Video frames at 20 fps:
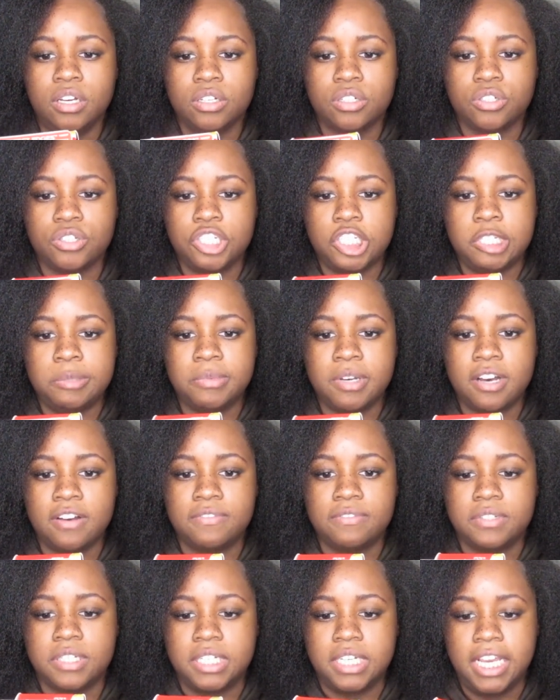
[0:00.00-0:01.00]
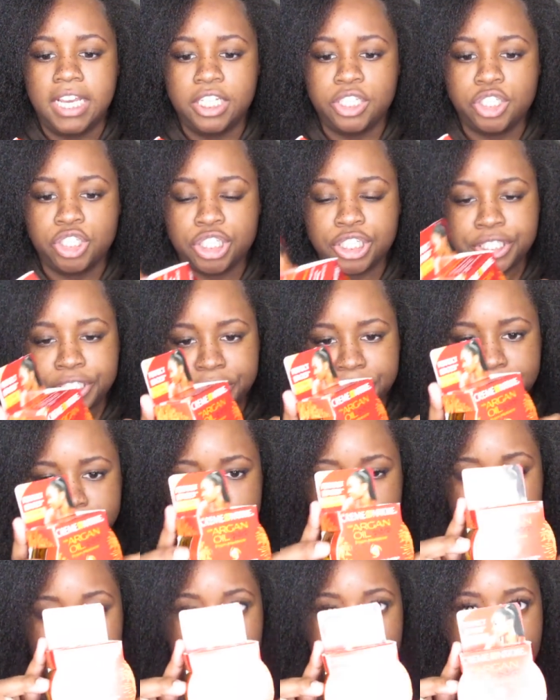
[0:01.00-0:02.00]
Creme of
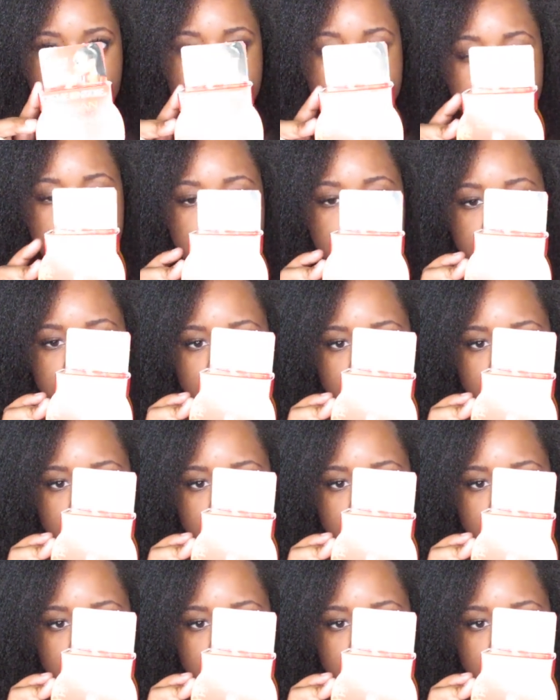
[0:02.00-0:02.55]
Nature. Hopefully this